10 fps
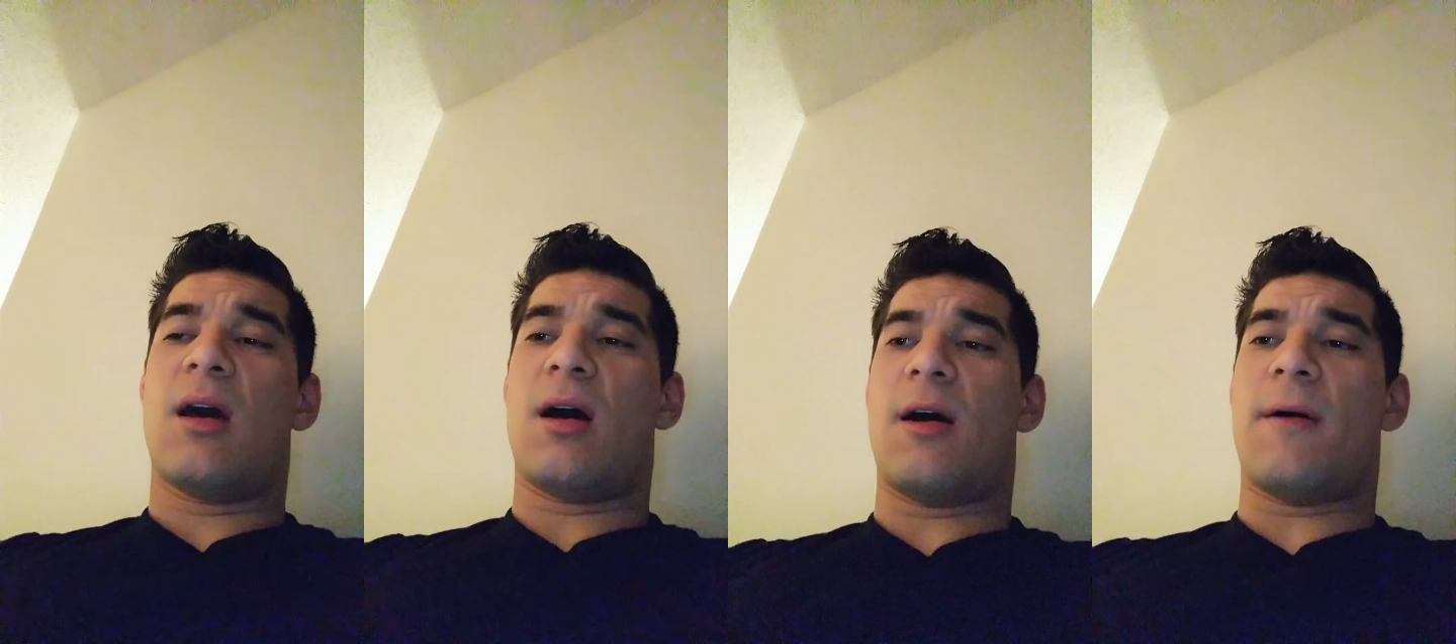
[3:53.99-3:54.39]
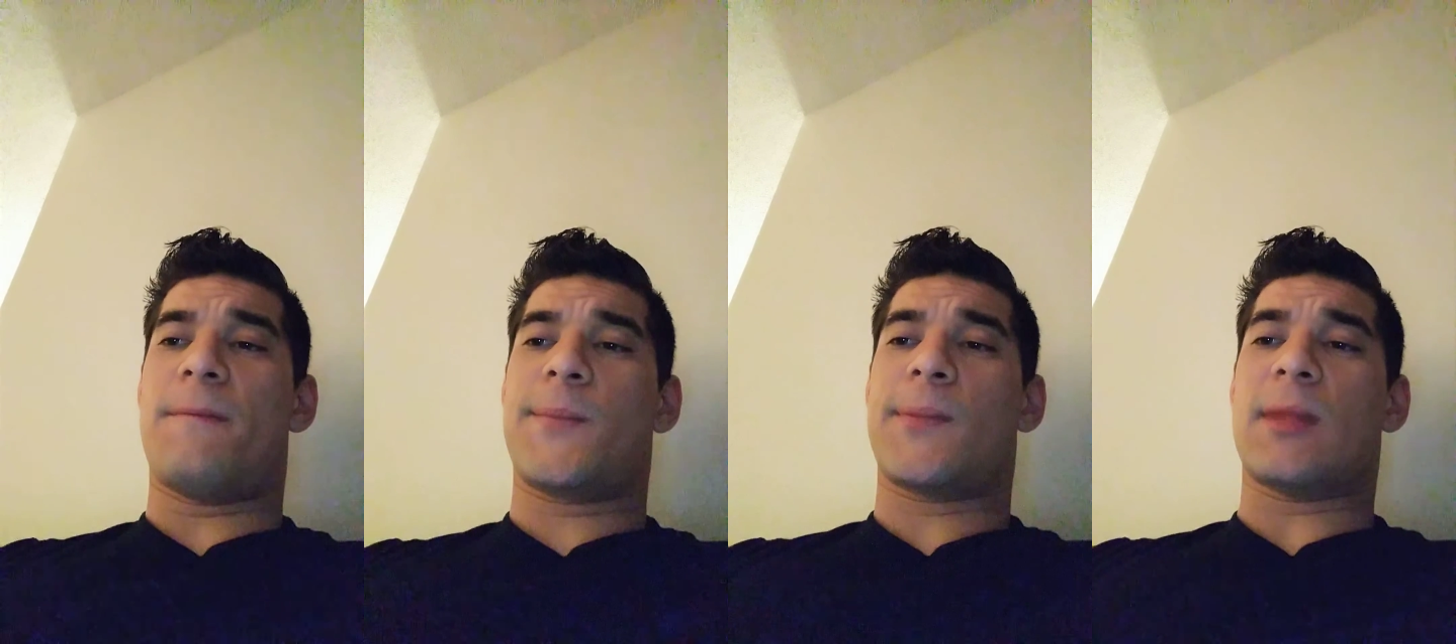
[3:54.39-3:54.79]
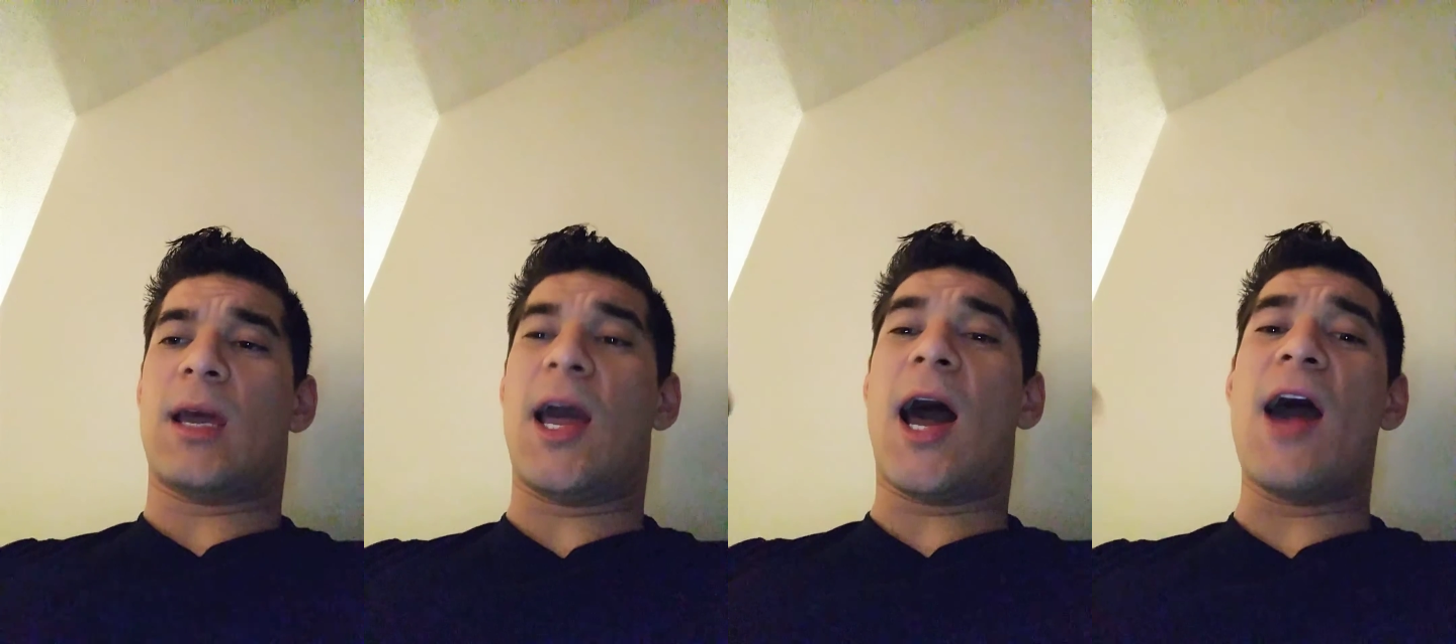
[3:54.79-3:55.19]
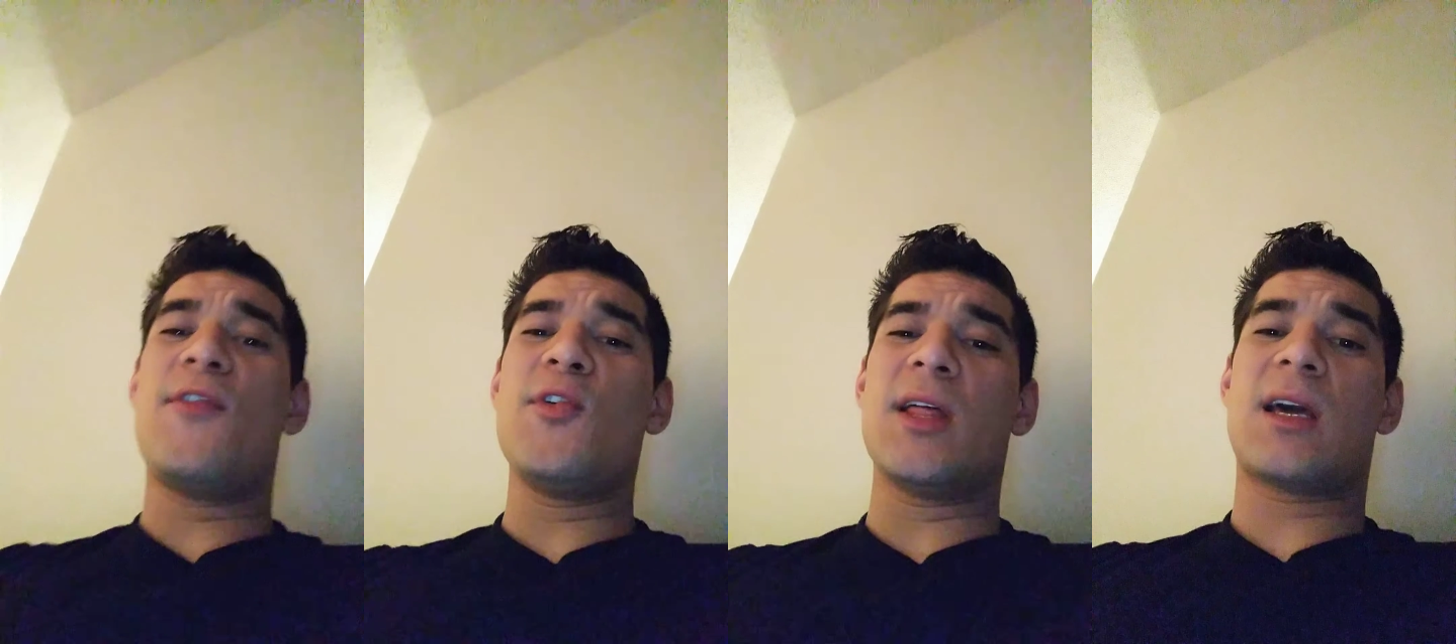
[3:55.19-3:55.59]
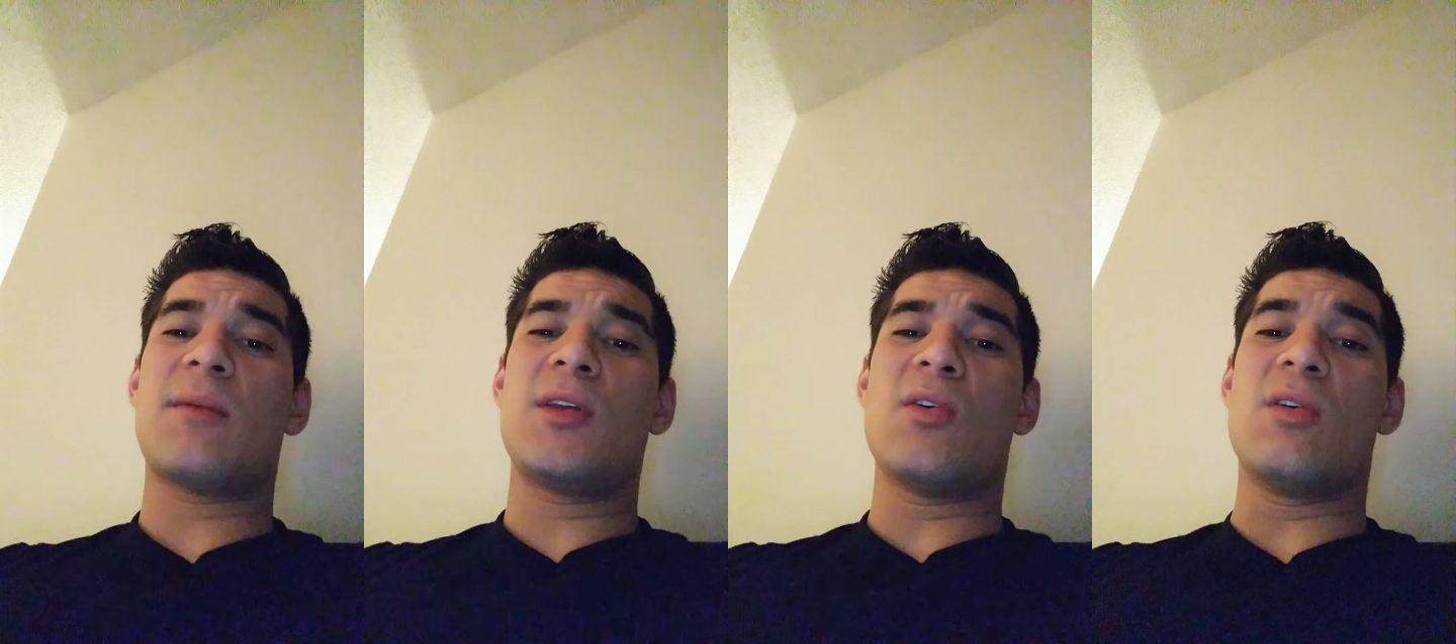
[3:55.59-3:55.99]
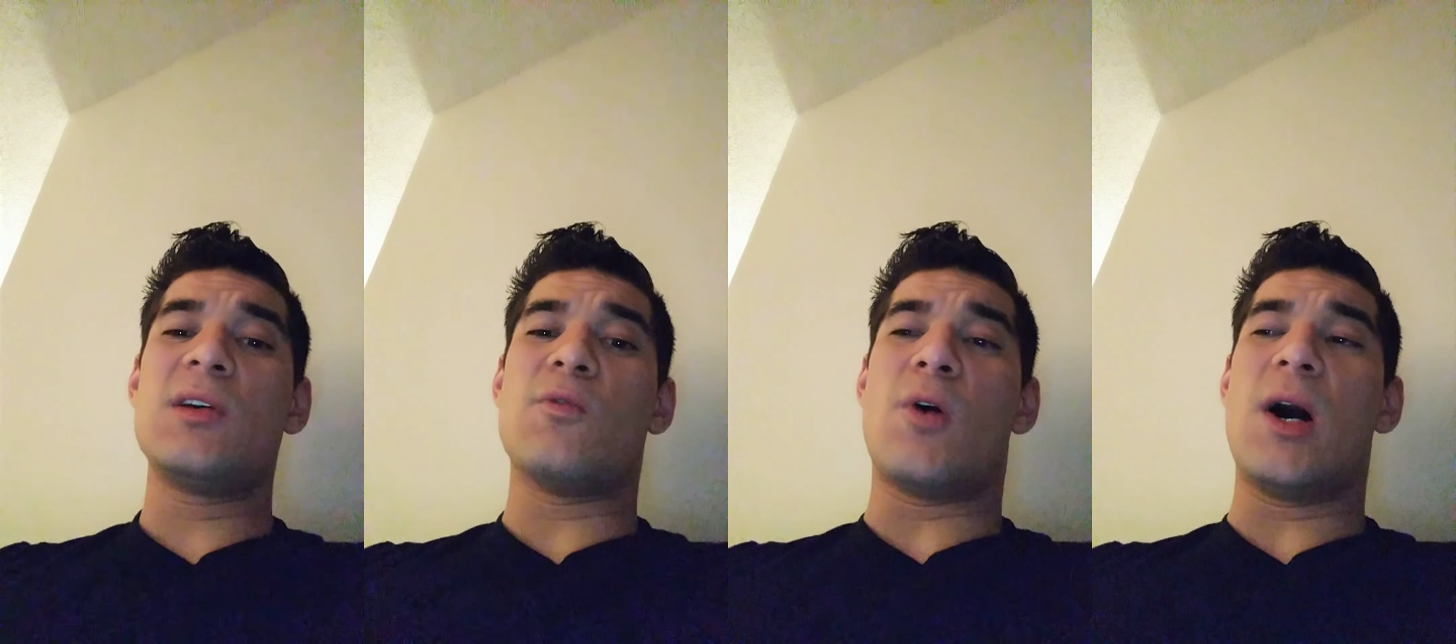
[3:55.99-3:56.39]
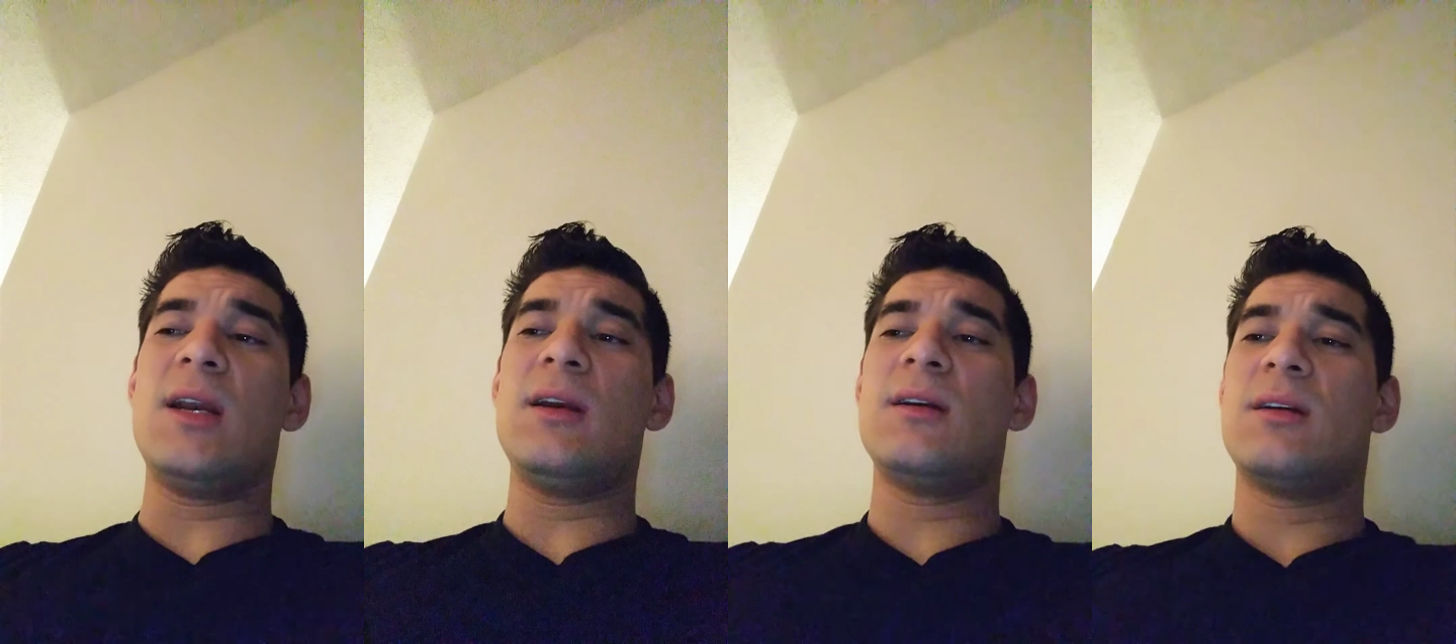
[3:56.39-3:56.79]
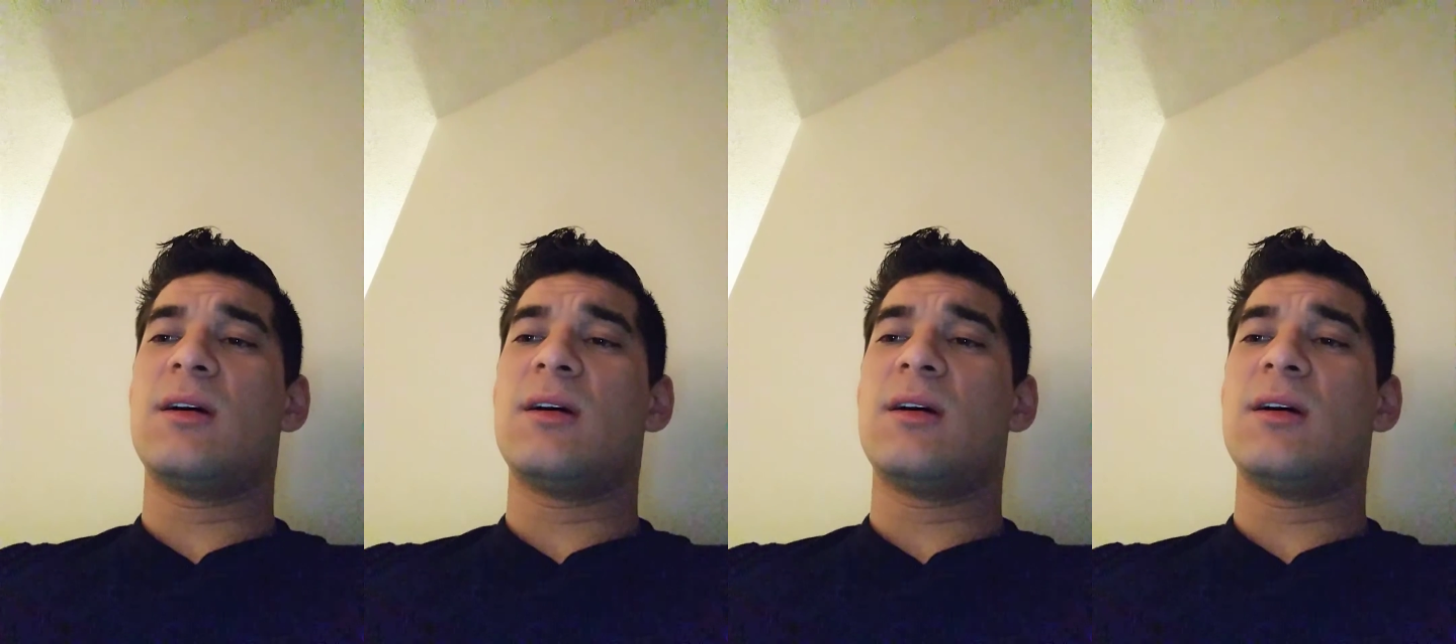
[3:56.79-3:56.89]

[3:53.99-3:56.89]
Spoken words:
I feel like I'm the only one,